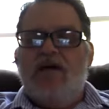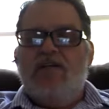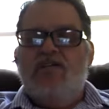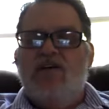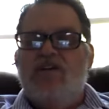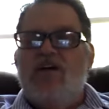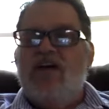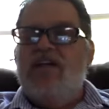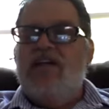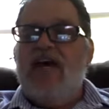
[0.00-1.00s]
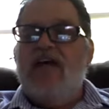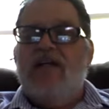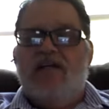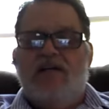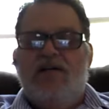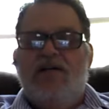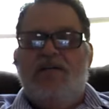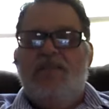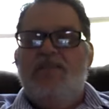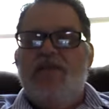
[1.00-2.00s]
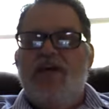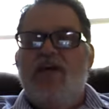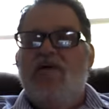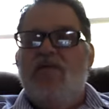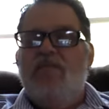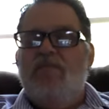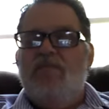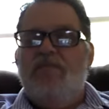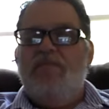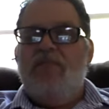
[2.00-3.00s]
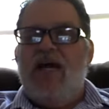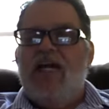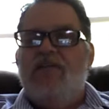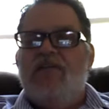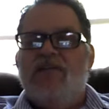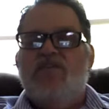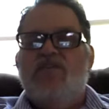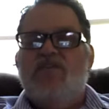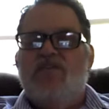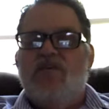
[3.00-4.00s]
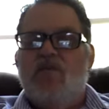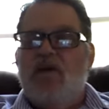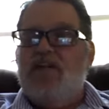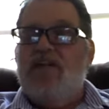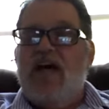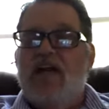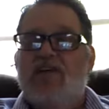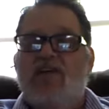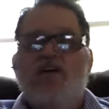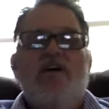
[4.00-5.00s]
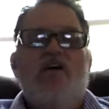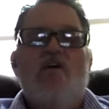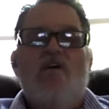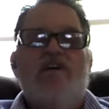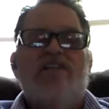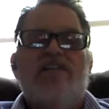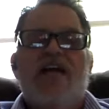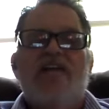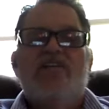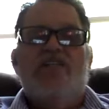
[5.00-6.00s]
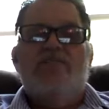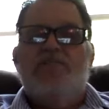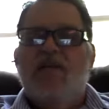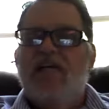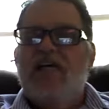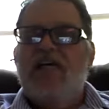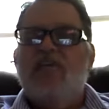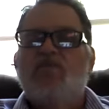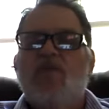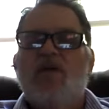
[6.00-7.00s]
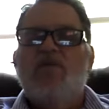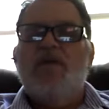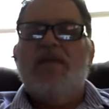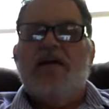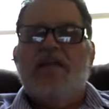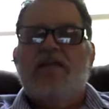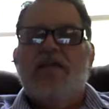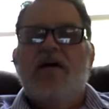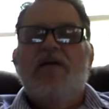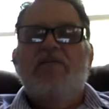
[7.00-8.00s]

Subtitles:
So it's going to take, you know, many of us to work together. Organizations, please work with us.